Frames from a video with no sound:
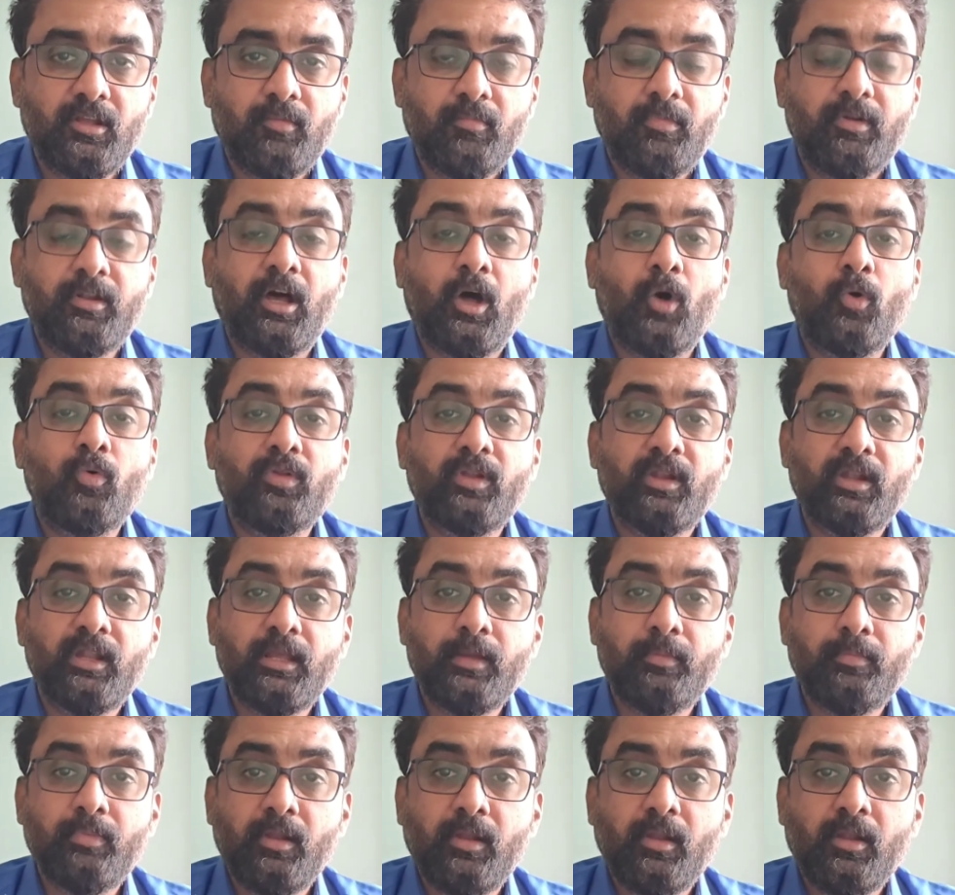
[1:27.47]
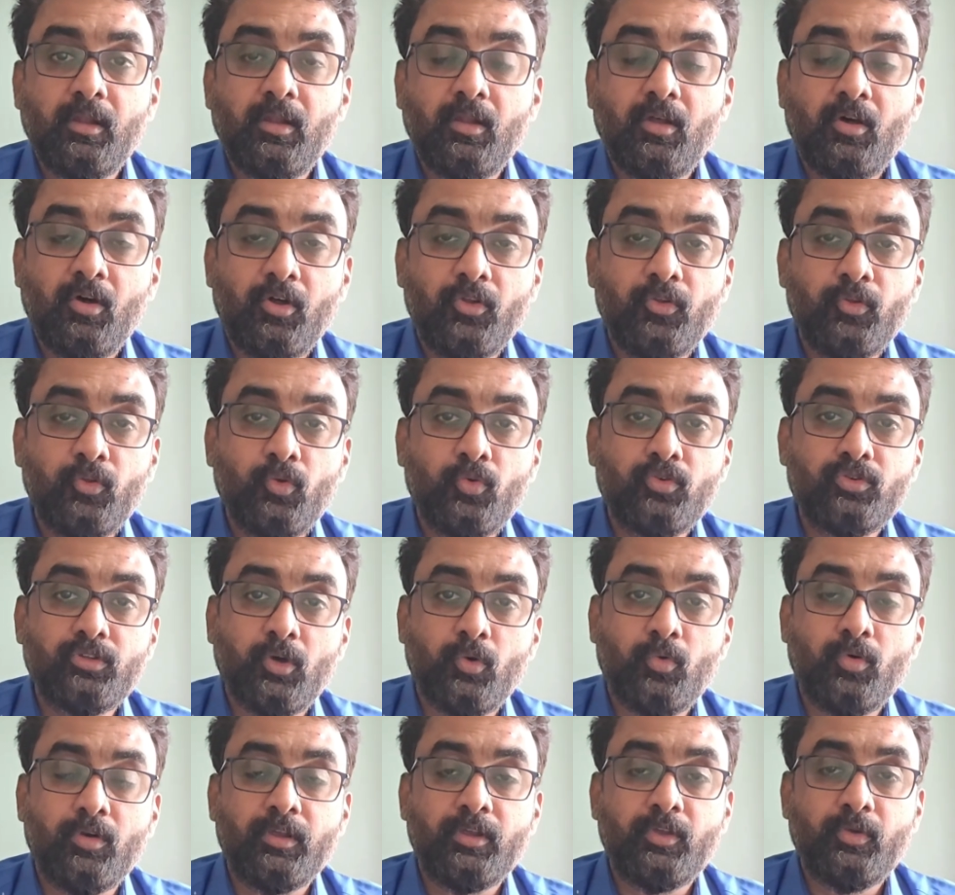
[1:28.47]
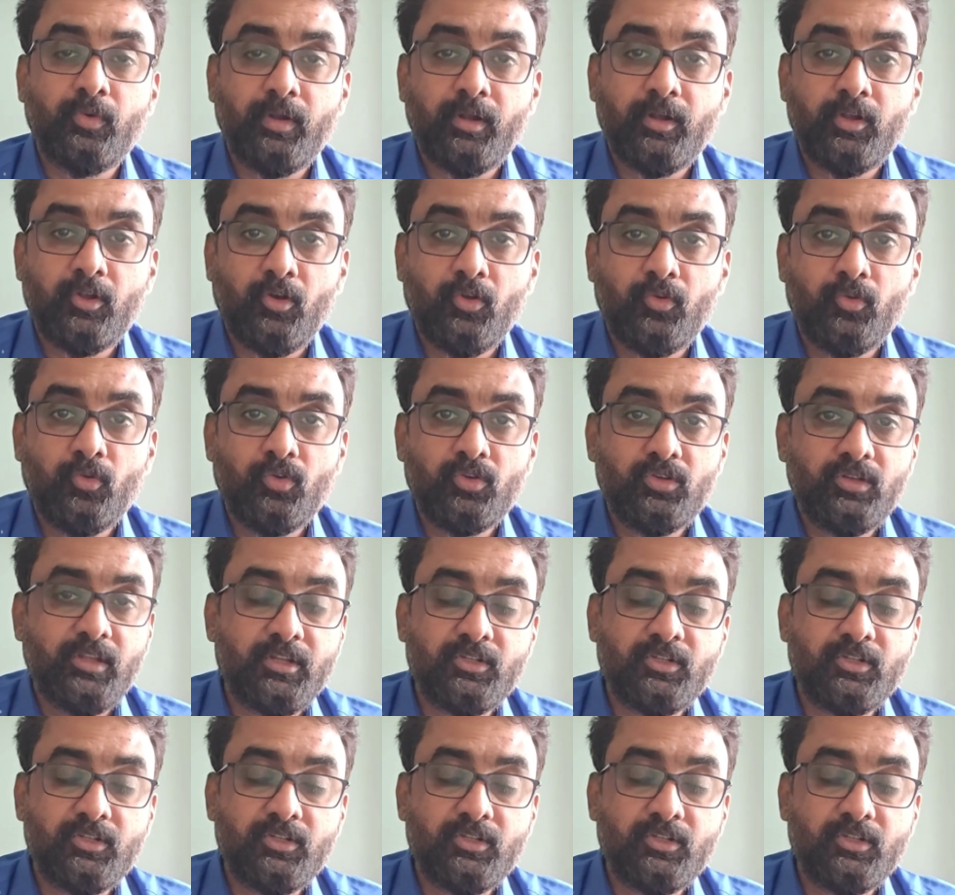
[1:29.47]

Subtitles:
But how reliable are those? How accurate are those?